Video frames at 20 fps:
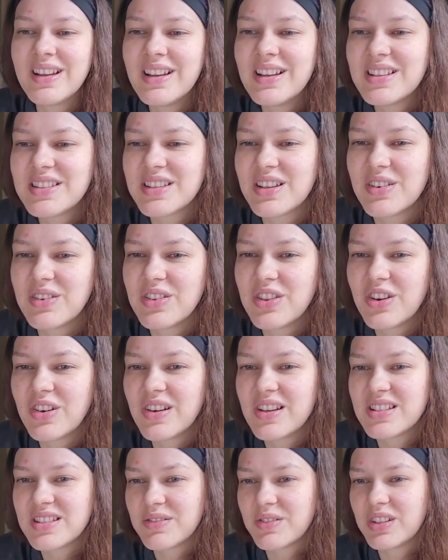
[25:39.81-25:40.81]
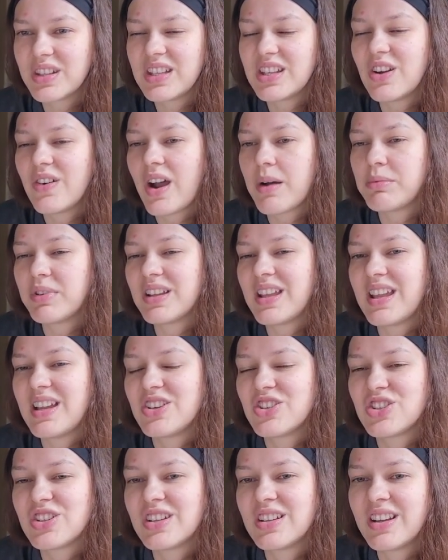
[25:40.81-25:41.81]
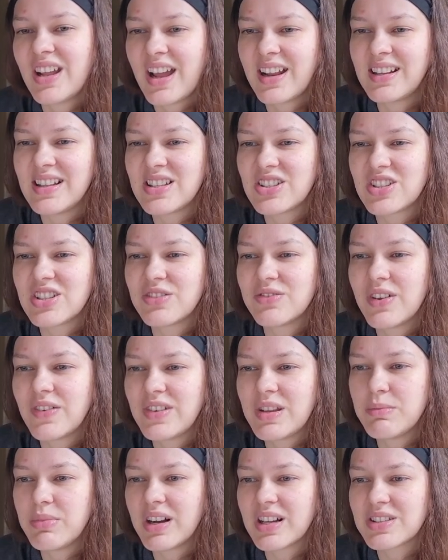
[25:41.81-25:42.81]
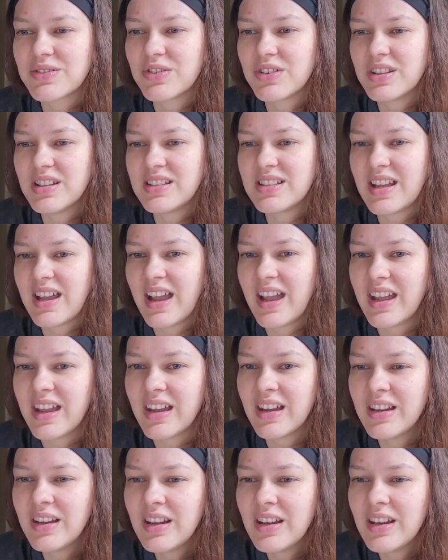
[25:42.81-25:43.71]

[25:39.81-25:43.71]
So there is really no application, and it's just 50 bucks for the day.